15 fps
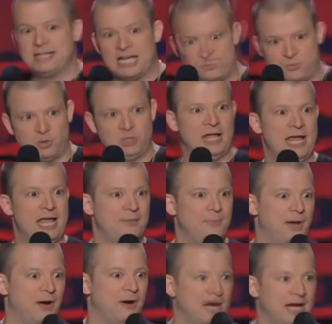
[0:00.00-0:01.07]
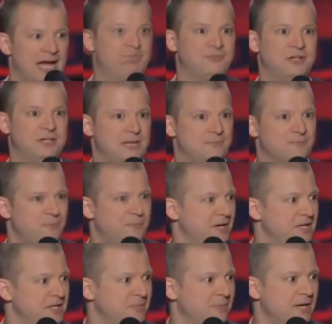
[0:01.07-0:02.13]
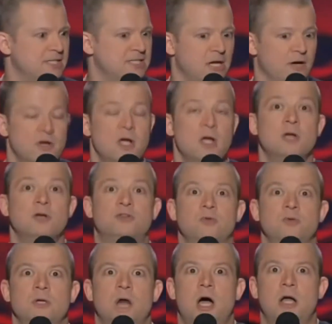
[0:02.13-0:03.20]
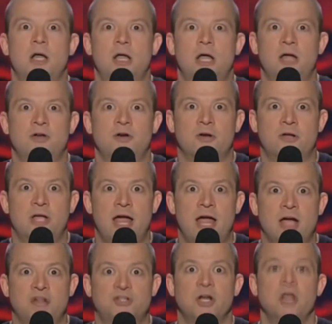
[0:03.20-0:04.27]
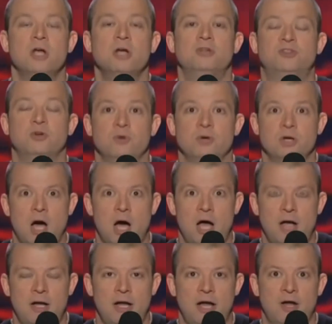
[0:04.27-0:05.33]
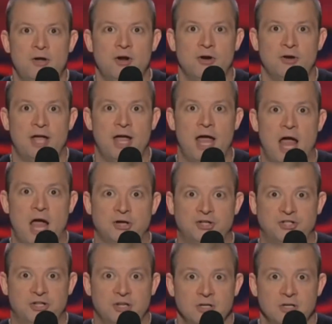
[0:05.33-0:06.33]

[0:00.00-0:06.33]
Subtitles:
as we're laying there, I have to keep repeating to myself, do not hand her cash. Do not hand her cash.